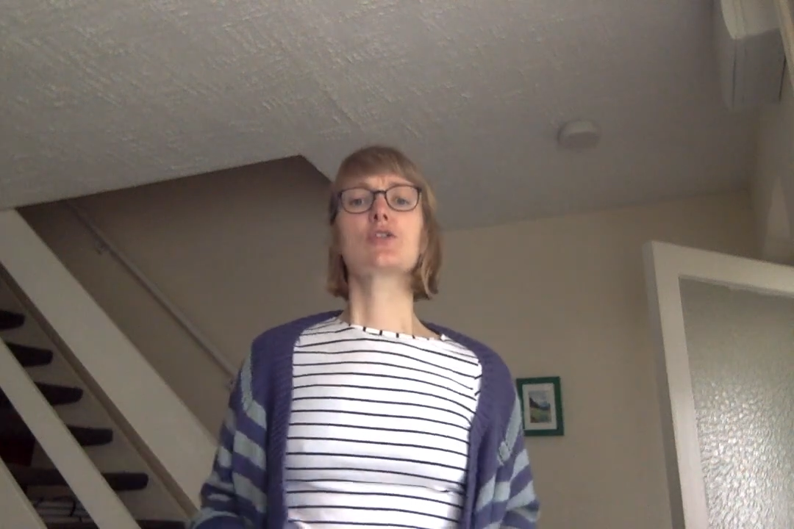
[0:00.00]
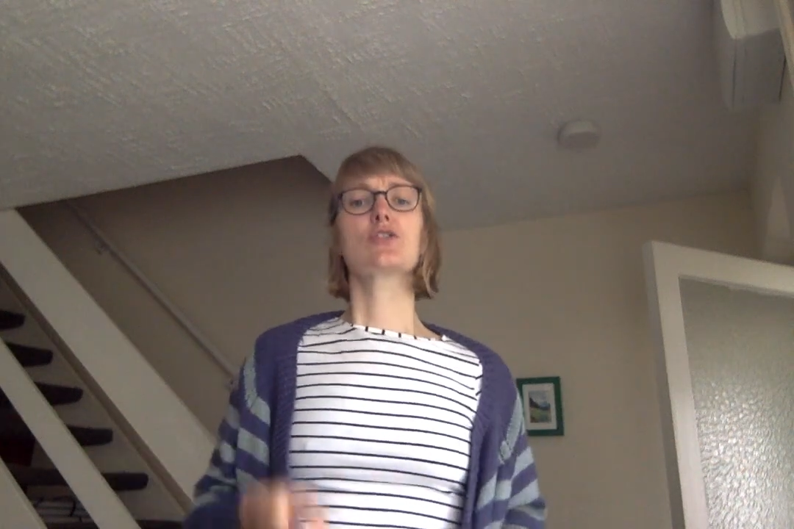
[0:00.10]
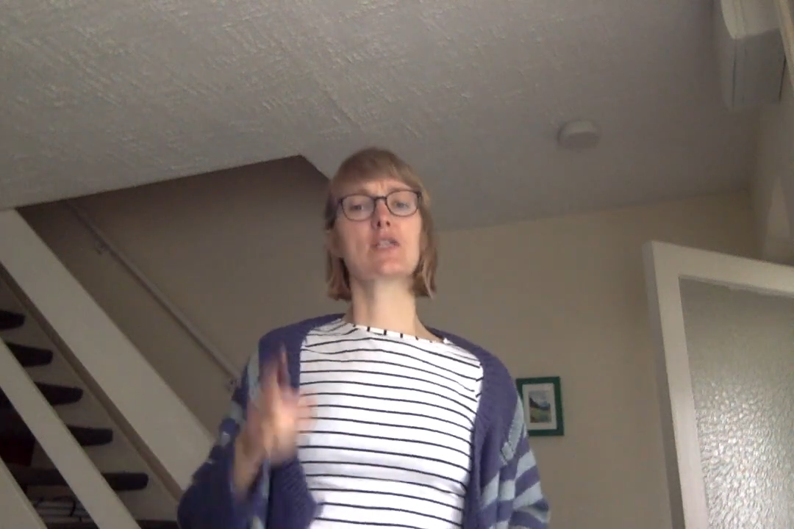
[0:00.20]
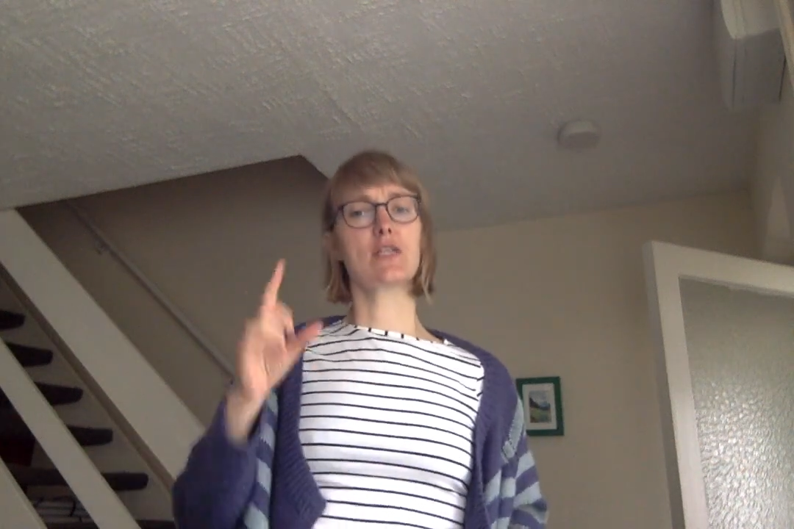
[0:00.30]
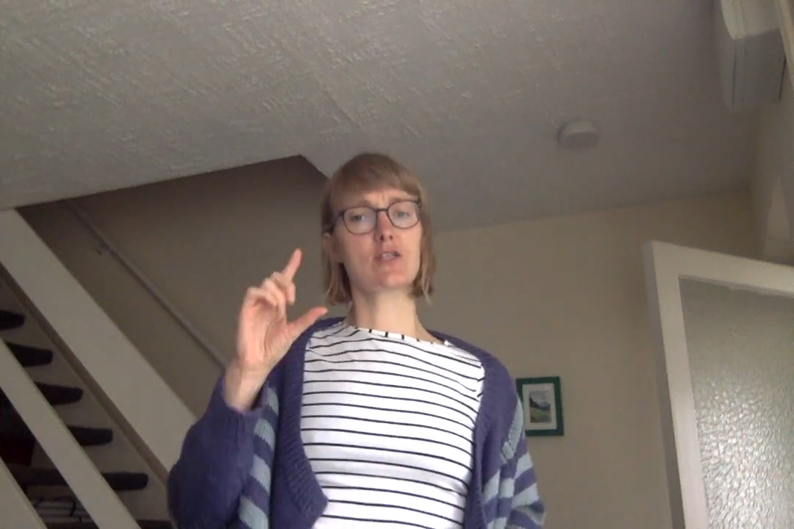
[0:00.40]

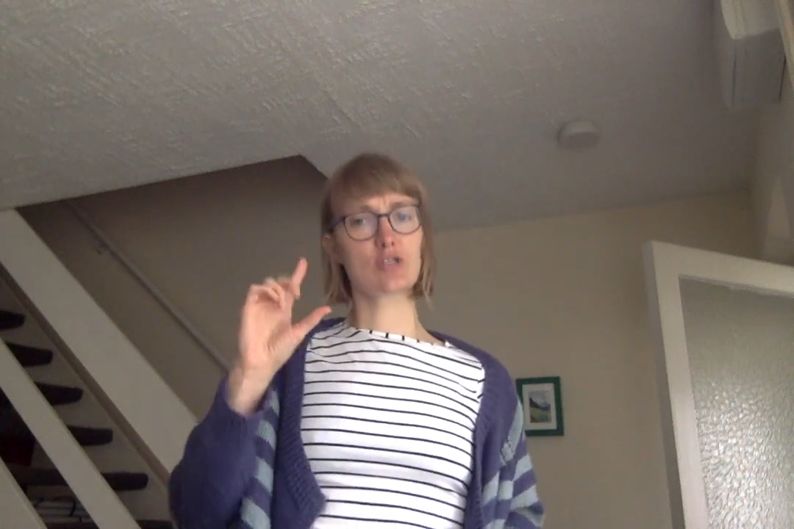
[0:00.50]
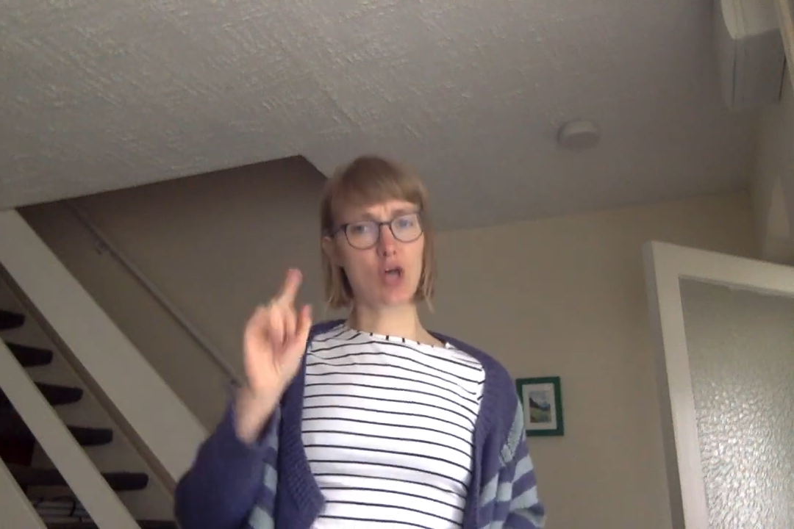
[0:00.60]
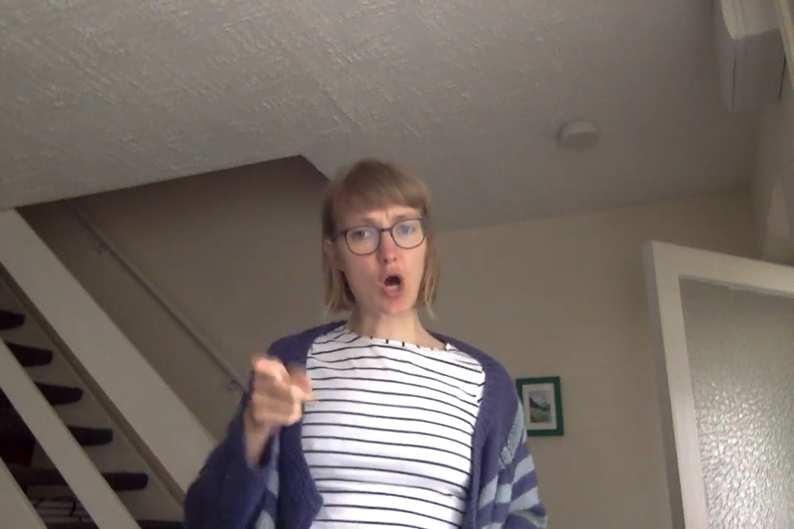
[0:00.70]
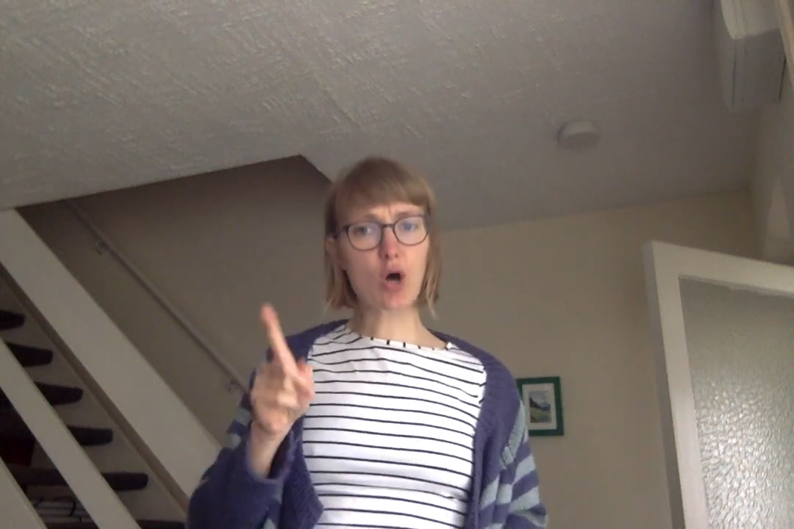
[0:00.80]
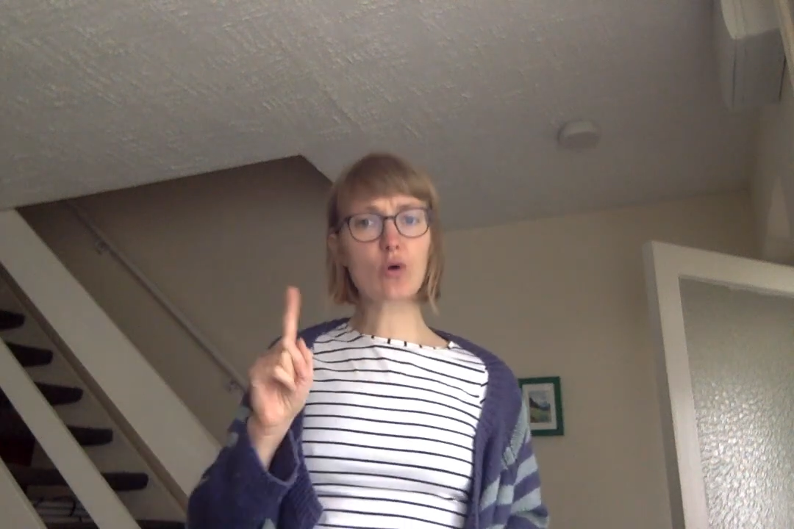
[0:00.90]
She
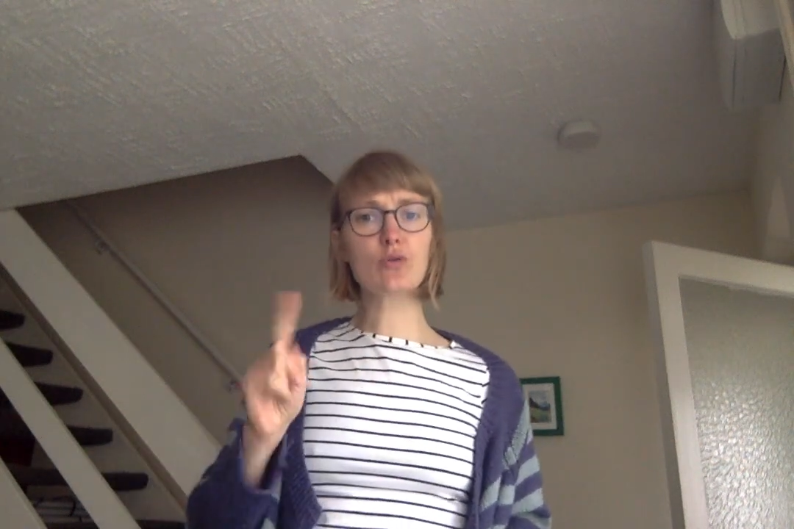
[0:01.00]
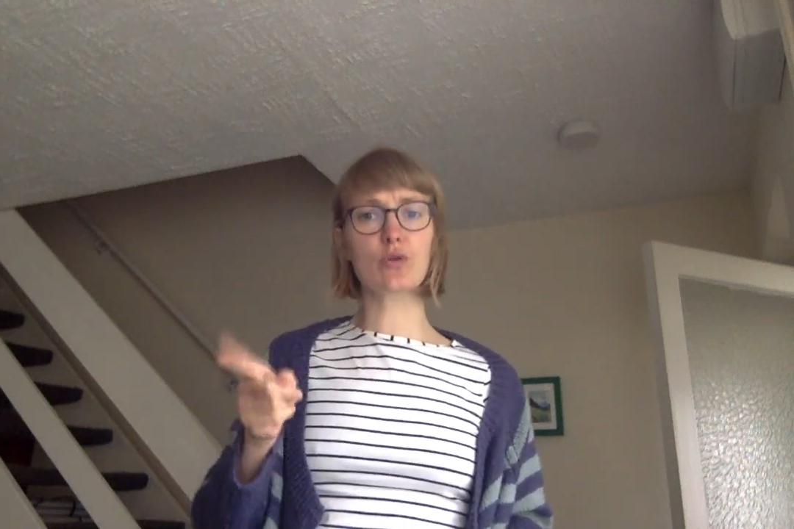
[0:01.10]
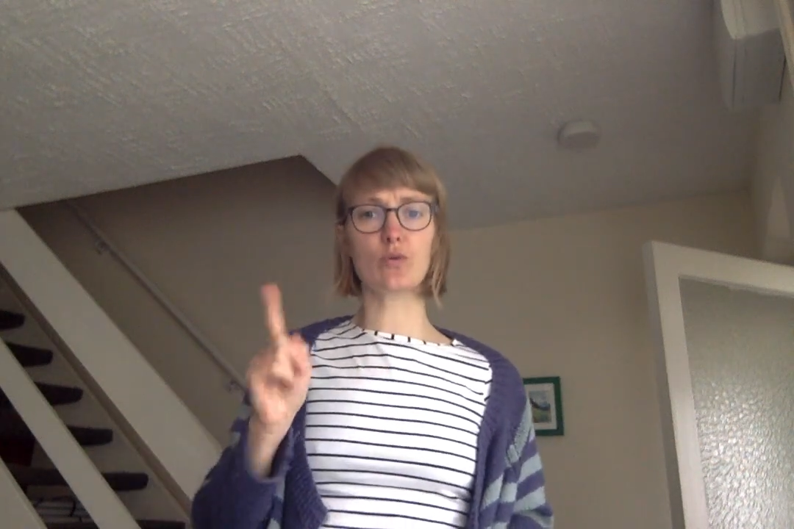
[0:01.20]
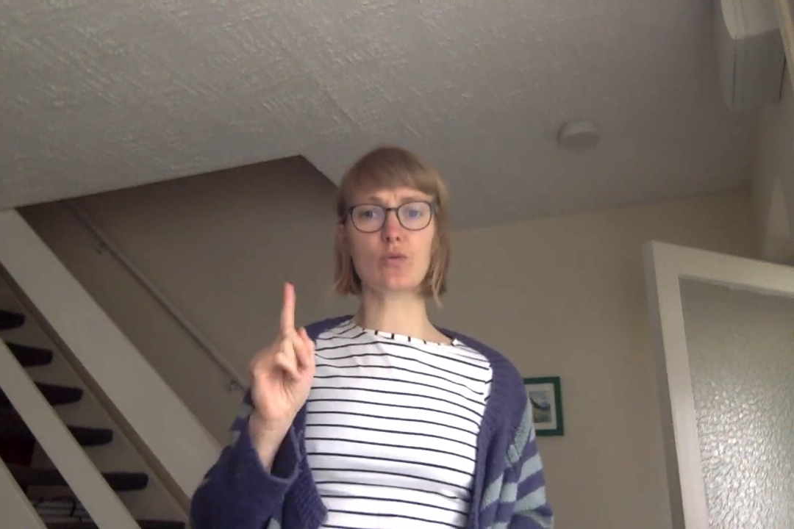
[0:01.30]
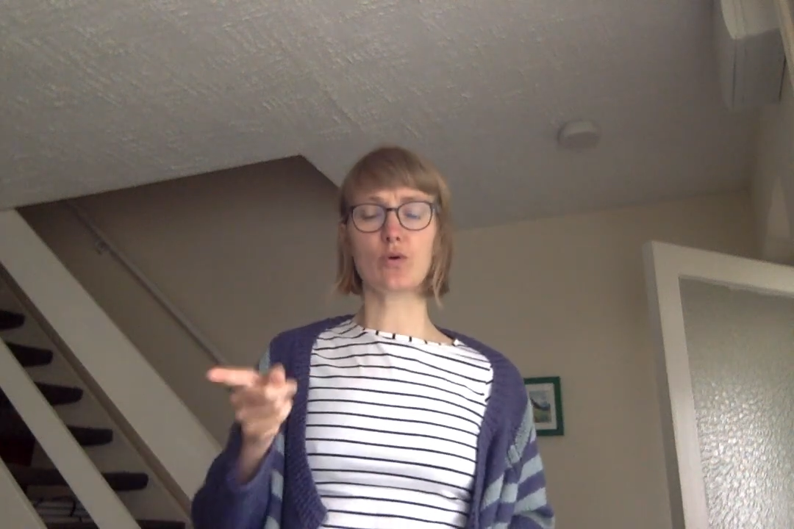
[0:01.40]
told
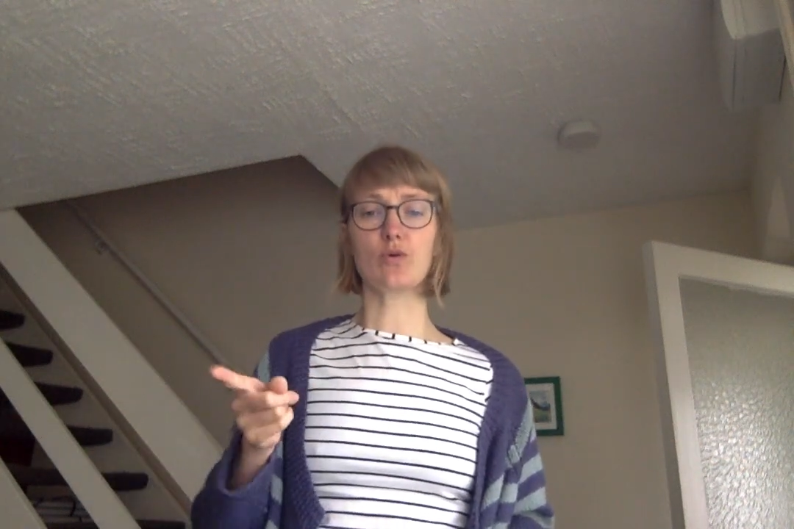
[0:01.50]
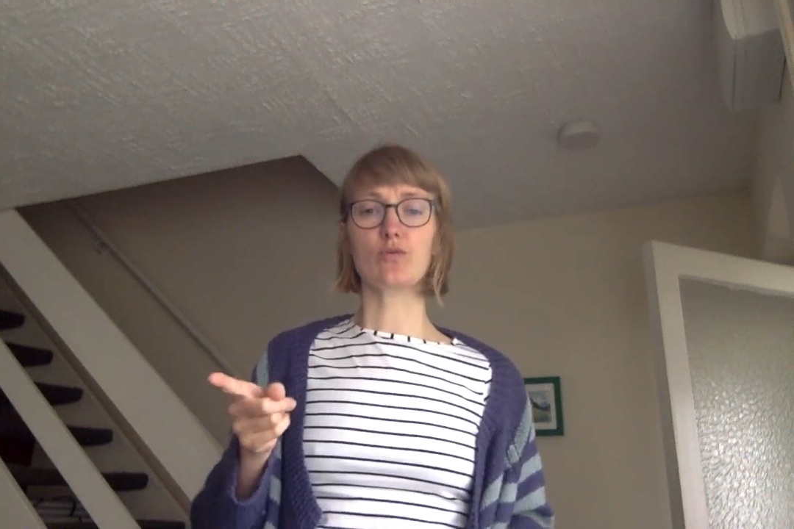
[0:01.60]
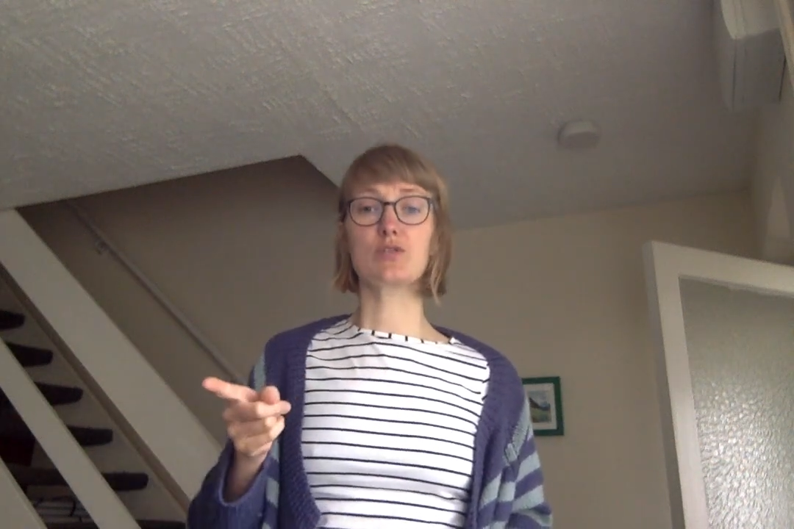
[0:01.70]
the wolf